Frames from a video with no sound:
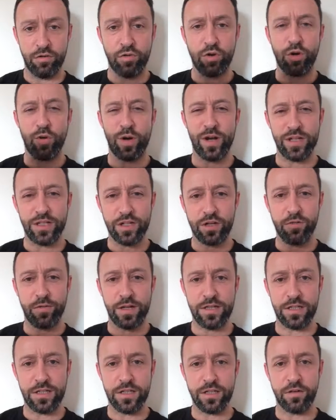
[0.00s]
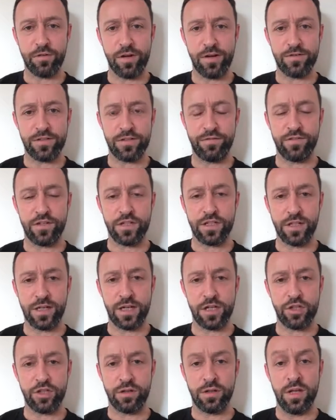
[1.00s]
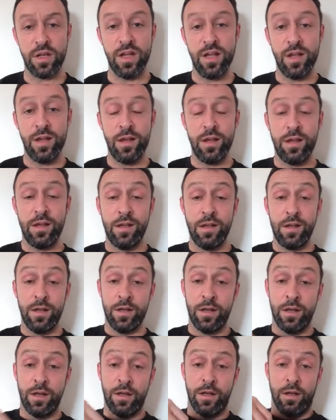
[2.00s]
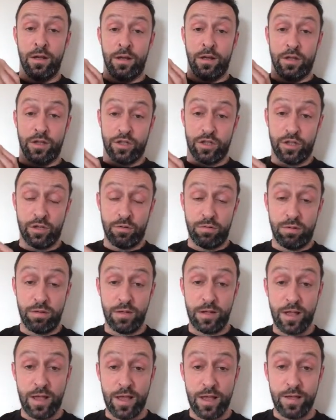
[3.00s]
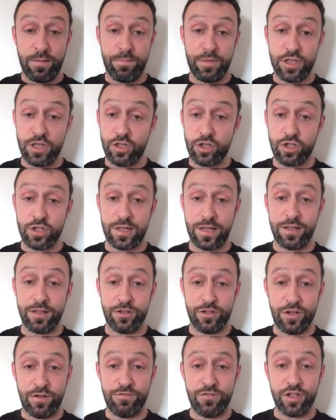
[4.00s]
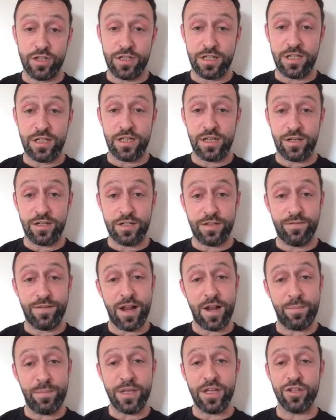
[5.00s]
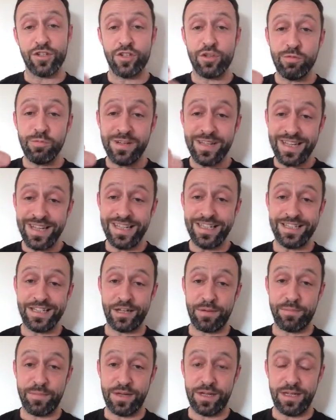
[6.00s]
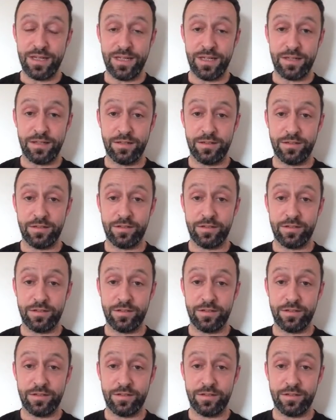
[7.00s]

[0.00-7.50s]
requires a greater degree of sophistication. So positions like the Chief Justiciar develop because you need somebody